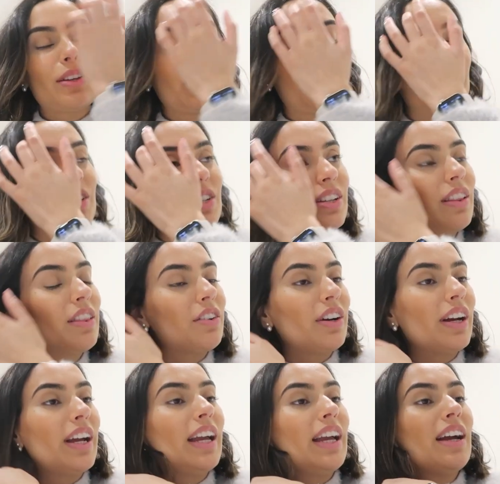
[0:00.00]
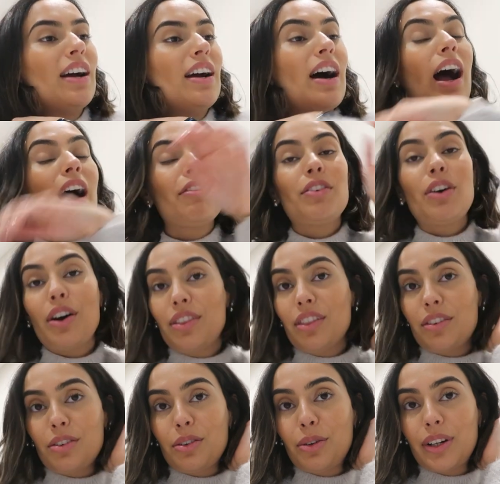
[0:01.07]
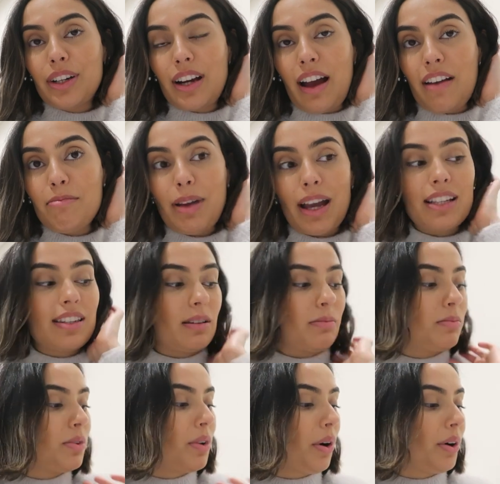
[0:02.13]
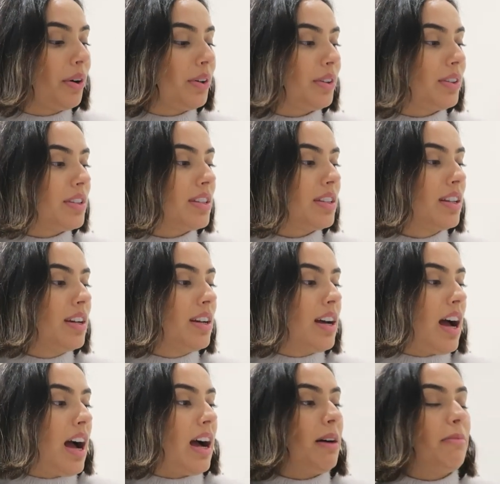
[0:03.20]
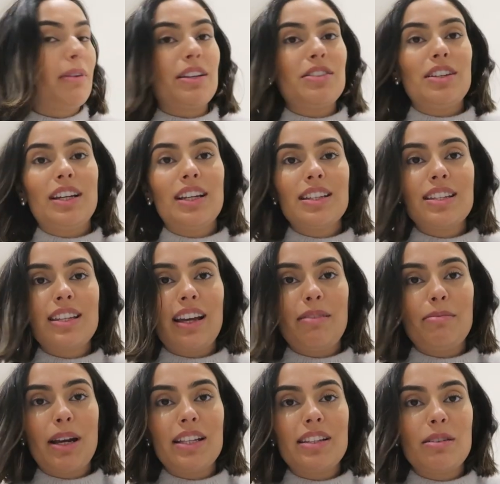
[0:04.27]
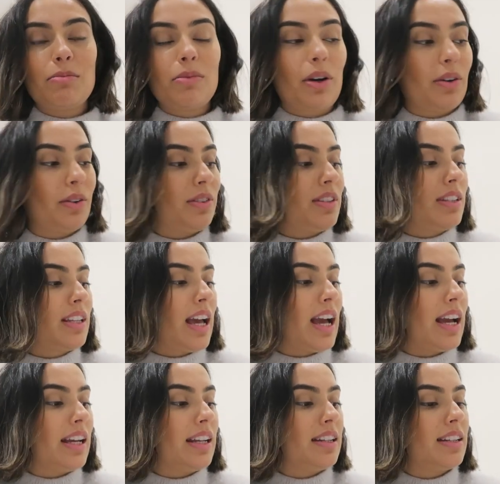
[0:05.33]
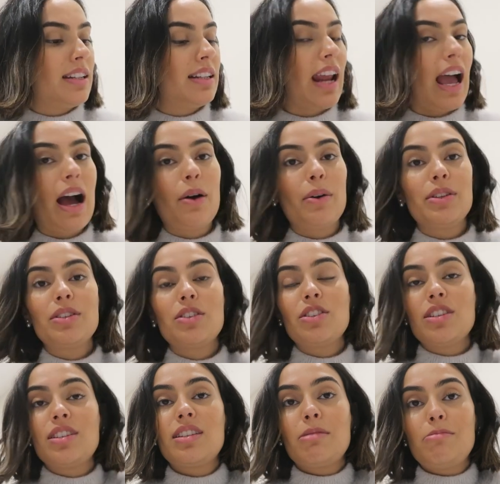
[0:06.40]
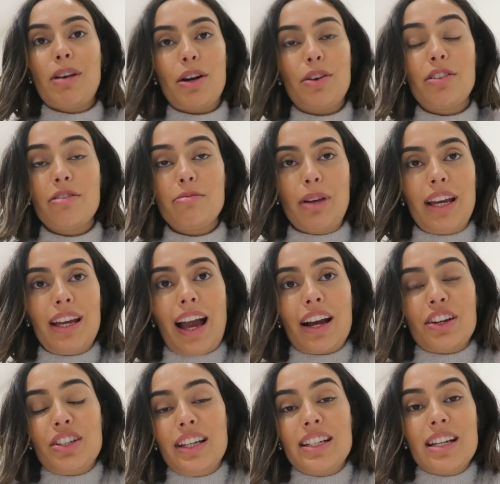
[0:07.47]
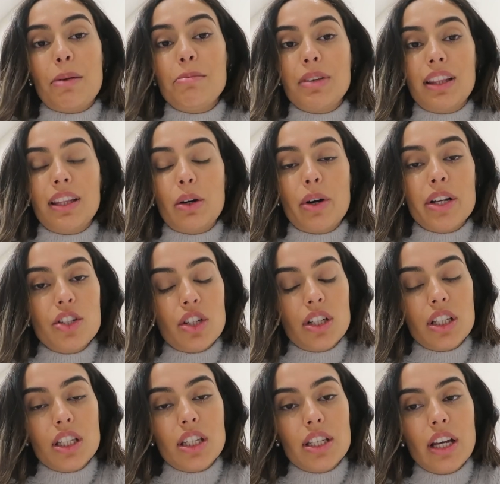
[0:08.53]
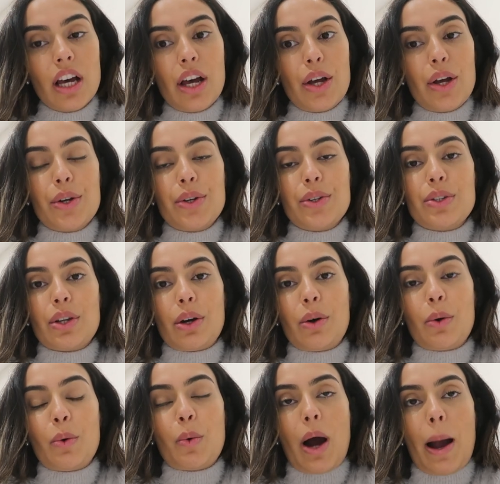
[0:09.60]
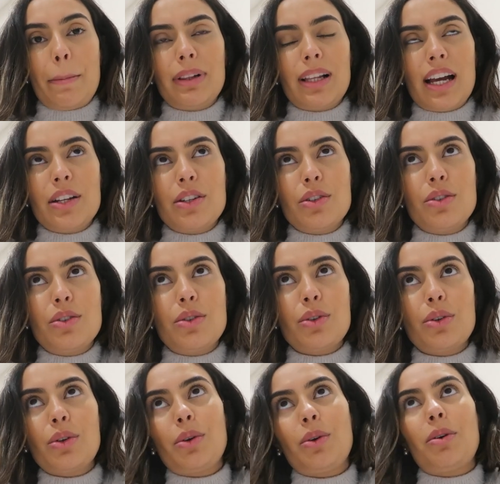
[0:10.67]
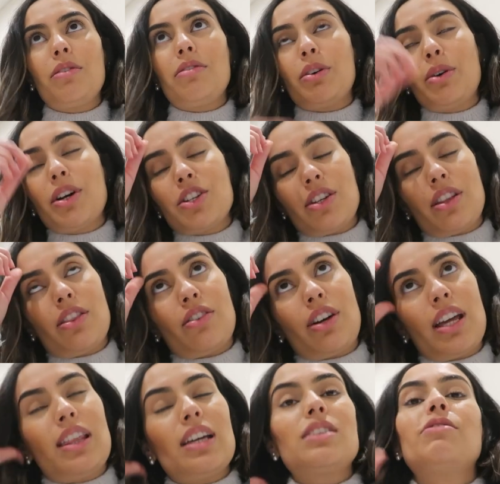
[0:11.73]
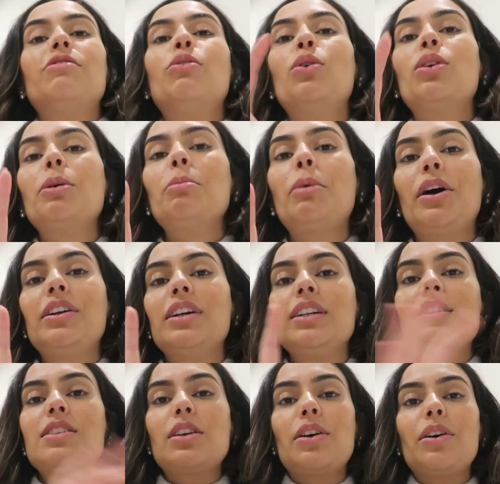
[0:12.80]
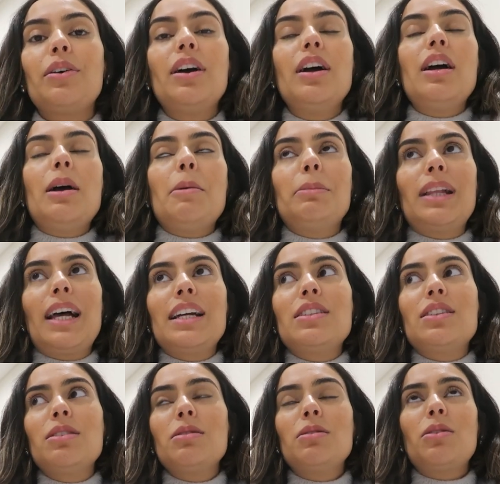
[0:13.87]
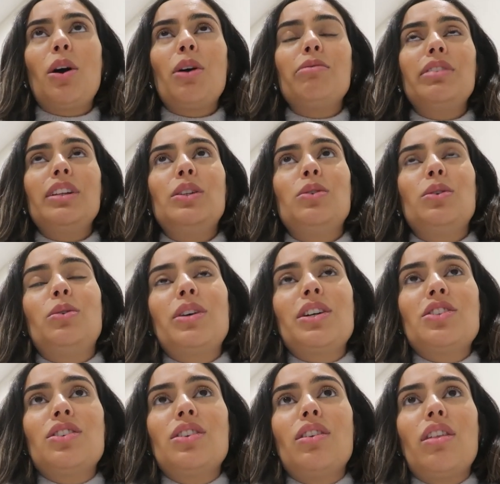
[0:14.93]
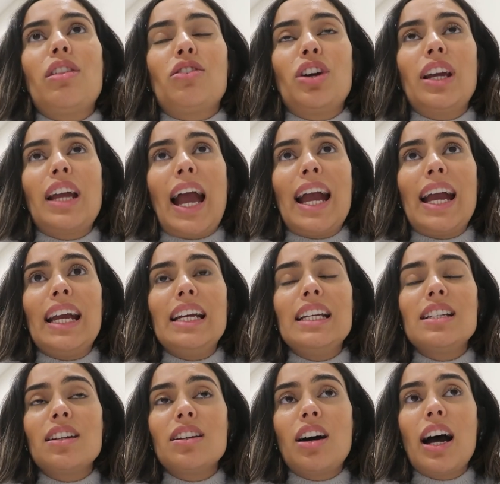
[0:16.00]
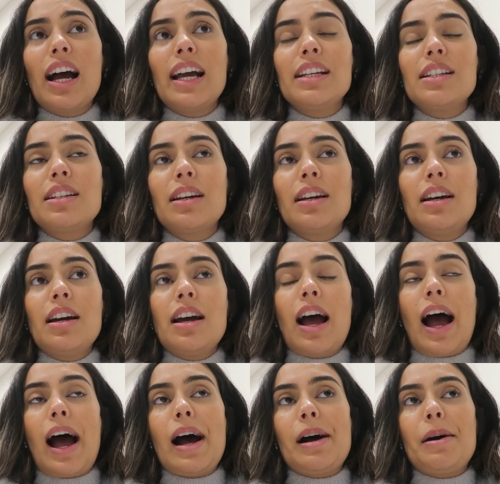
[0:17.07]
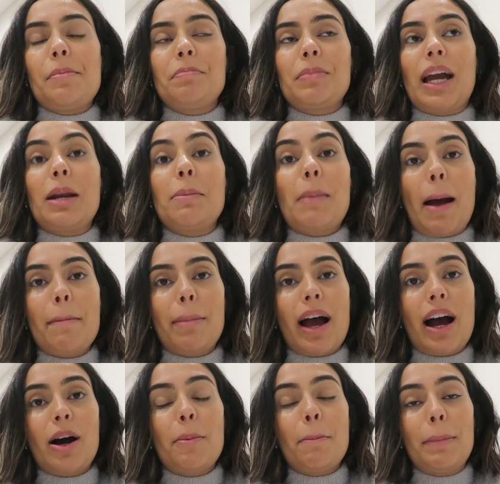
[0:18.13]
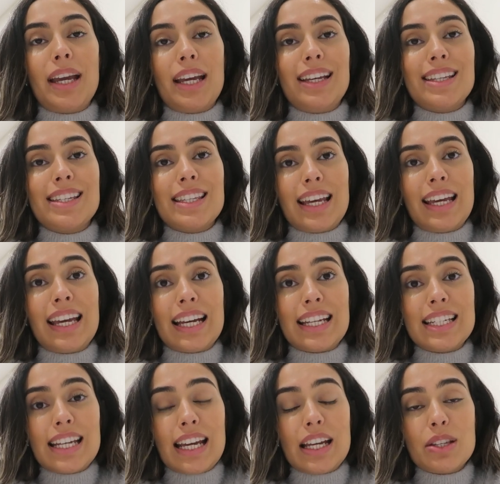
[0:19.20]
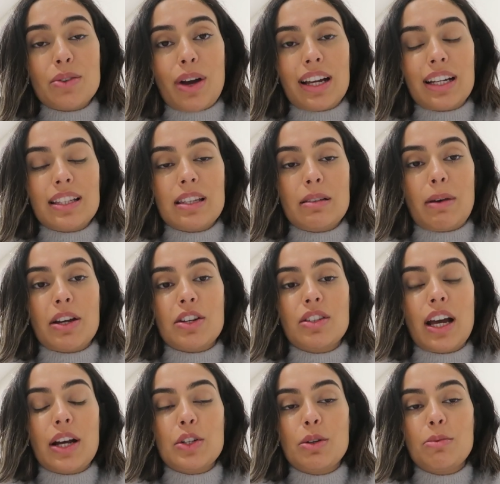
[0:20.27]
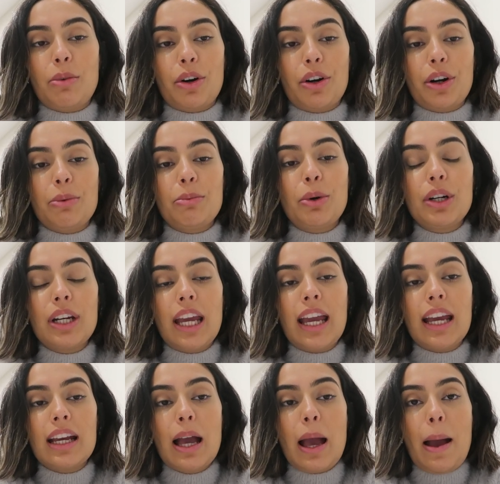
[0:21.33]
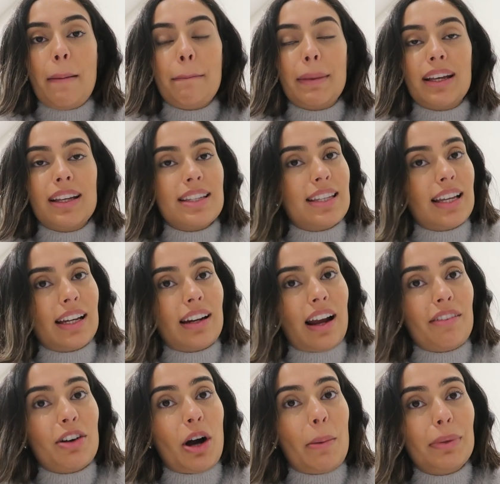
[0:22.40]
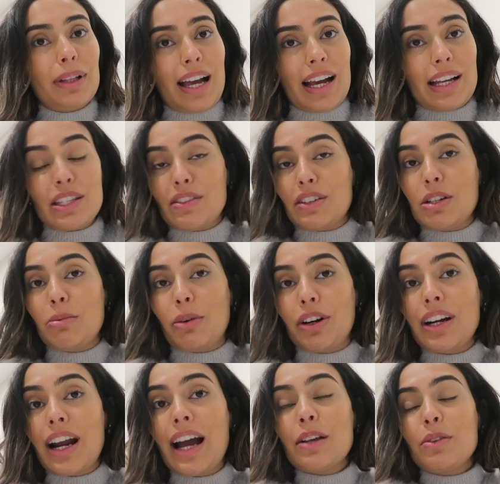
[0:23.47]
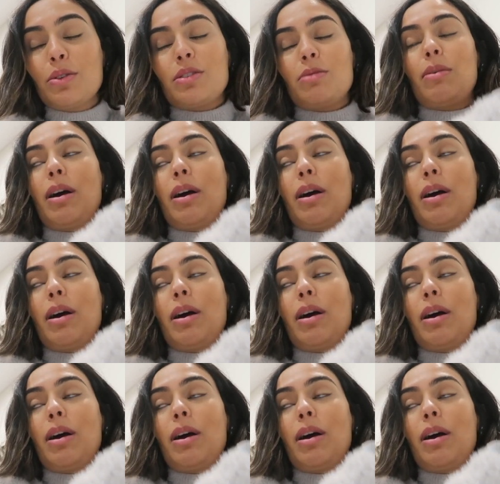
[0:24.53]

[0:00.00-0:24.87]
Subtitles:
So question three, I've gone through it, I've made some notes. As you can see, I've made some notes and now it's just a matter of me actually attempting the questions. So I plan to do, for question three, there's four components. So plan to hopefully do question 3A tonight and map out B, C, and D so I can smash that tomorrow morning because then I've got plans for tomorrow night.